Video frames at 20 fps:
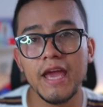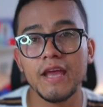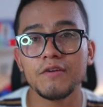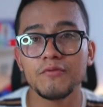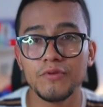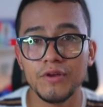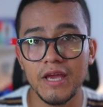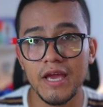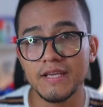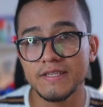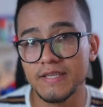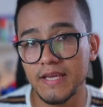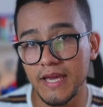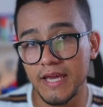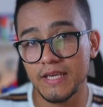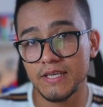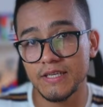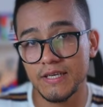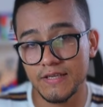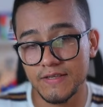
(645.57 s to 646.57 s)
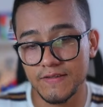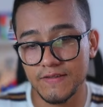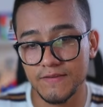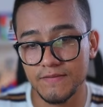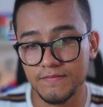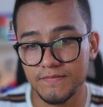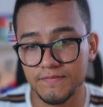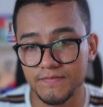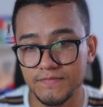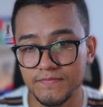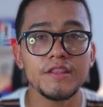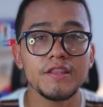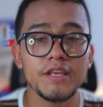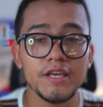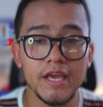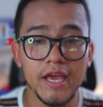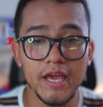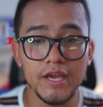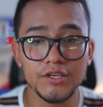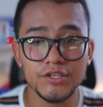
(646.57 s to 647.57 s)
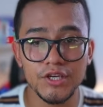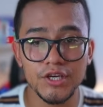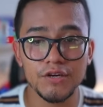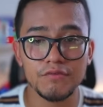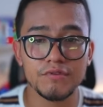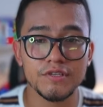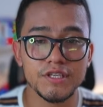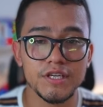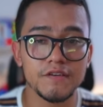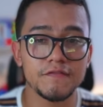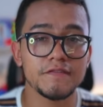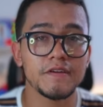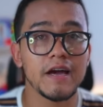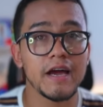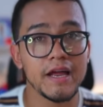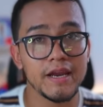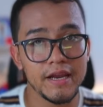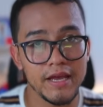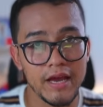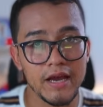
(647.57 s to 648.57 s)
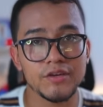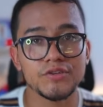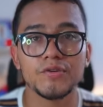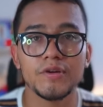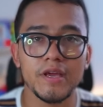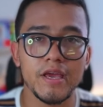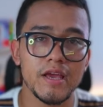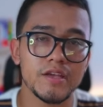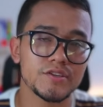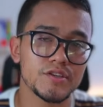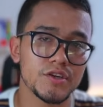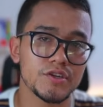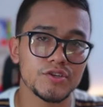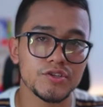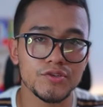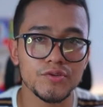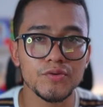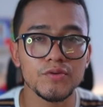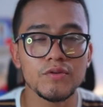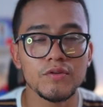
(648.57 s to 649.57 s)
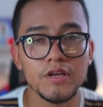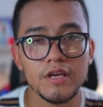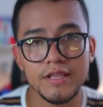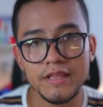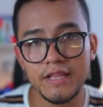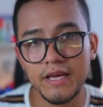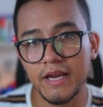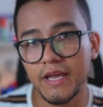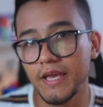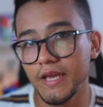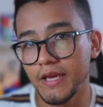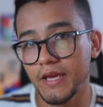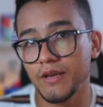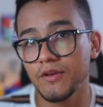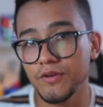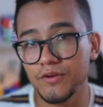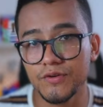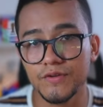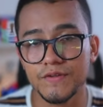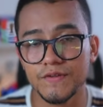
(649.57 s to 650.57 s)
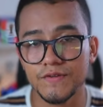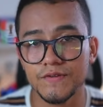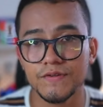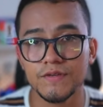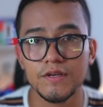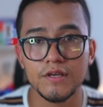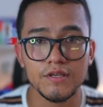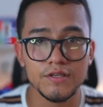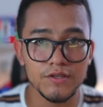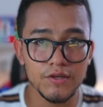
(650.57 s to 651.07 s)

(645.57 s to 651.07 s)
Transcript: and creates the index. Then the agent received an Azure AI Search tool that it can use.